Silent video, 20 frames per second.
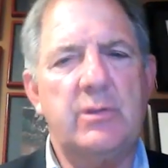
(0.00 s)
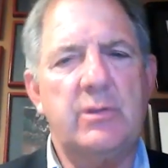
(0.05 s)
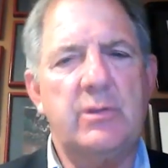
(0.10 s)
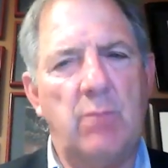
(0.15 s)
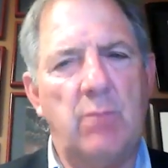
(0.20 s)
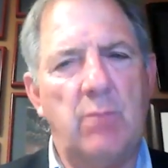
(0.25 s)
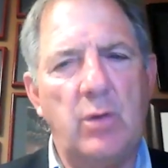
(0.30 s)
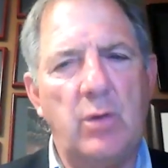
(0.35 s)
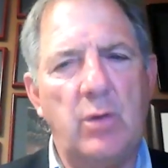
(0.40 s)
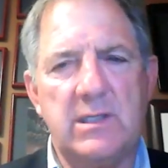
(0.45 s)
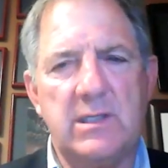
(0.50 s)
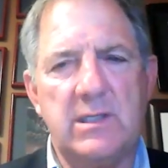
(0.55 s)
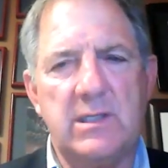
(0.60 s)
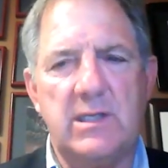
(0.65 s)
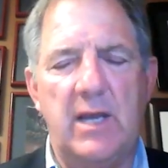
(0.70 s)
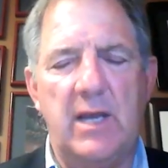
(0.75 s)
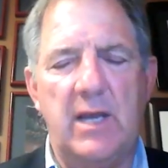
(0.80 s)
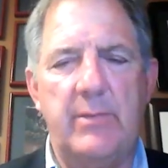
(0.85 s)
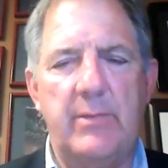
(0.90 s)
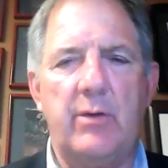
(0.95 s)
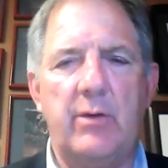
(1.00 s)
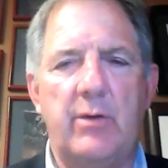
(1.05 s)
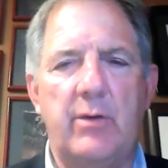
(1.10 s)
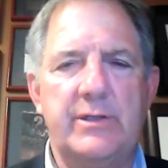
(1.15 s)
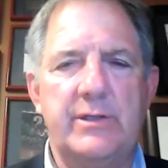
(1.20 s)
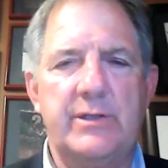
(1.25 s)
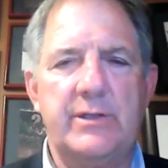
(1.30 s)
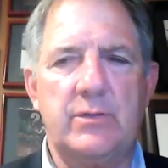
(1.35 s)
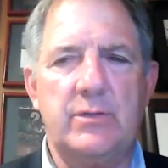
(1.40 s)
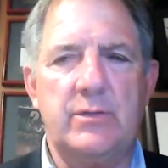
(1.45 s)
and most of the time in our
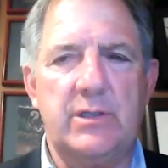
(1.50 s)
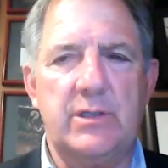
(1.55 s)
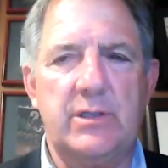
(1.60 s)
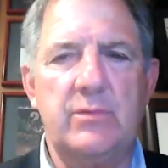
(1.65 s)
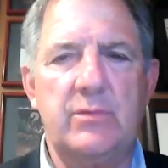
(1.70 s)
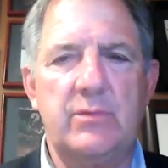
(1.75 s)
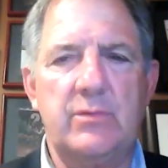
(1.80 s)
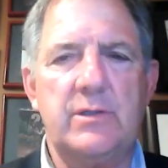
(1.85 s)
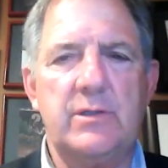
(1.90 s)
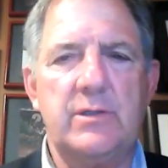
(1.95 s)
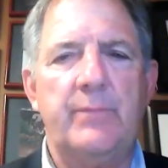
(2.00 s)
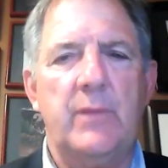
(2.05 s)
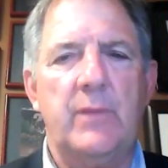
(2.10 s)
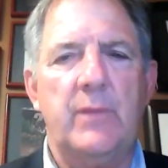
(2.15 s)
regional shows,